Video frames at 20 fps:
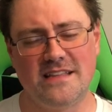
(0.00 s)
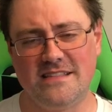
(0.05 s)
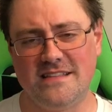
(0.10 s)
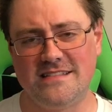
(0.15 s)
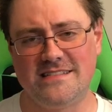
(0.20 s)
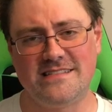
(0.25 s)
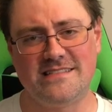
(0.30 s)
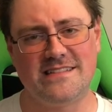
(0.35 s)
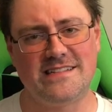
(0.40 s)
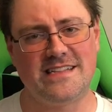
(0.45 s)

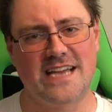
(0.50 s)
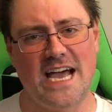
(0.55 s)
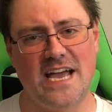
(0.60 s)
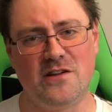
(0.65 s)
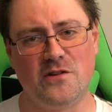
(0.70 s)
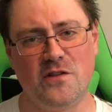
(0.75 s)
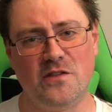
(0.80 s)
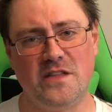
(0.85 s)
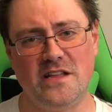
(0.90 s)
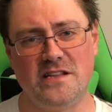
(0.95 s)
this is a
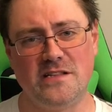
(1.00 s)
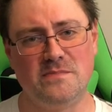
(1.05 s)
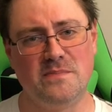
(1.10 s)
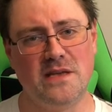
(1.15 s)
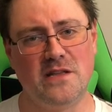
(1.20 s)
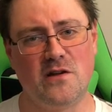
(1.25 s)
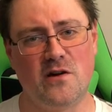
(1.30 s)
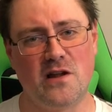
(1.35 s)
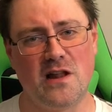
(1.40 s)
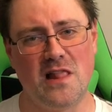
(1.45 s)
title that has
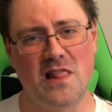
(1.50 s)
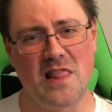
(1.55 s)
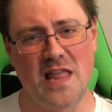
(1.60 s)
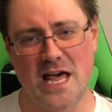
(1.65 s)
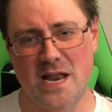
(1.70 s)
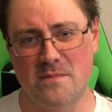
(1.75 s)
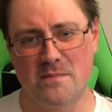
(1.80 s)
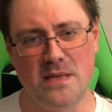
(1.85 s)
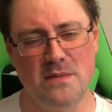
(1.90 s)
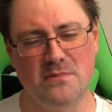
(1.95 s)
been on a
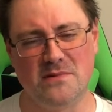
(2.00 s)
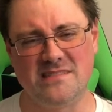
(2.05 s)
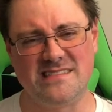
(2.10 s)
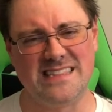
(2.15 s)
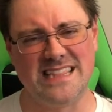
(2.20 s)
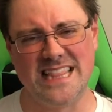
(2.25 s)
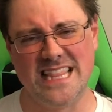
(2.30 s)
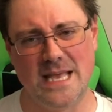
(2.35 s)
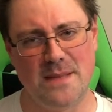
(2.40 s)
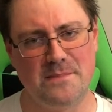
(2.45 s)
lot of people's
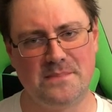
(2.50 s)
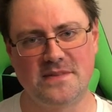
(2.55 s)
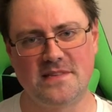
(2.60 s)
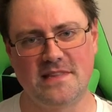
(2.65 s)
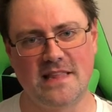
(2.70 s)
lips